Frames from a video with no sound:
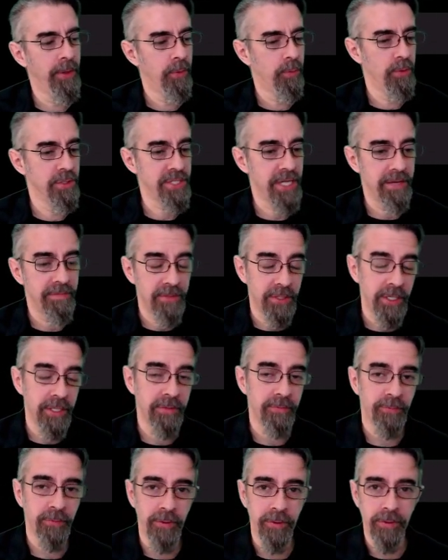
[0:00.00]
Which I've done
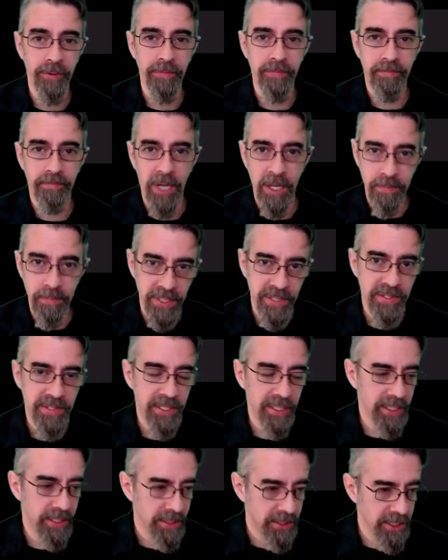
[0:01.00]
for my
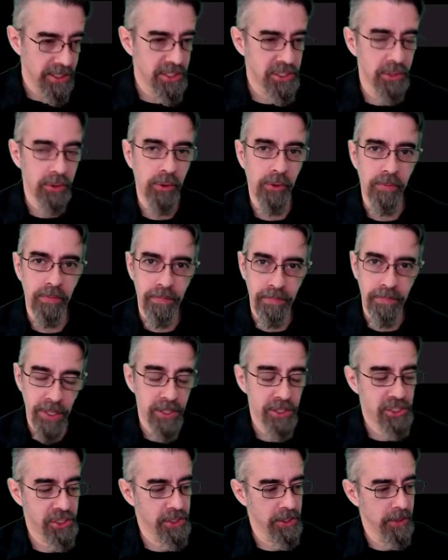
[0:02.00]
Mid-City Digital
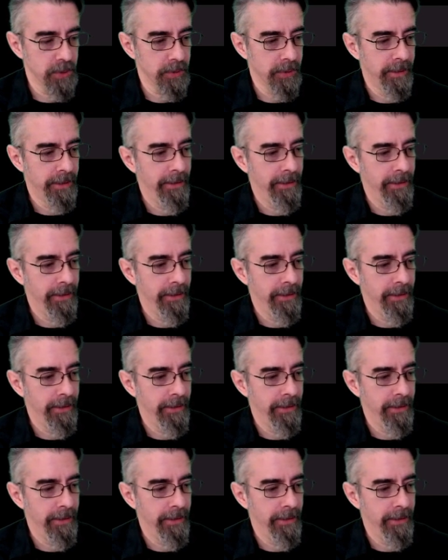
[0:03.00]
BitChute,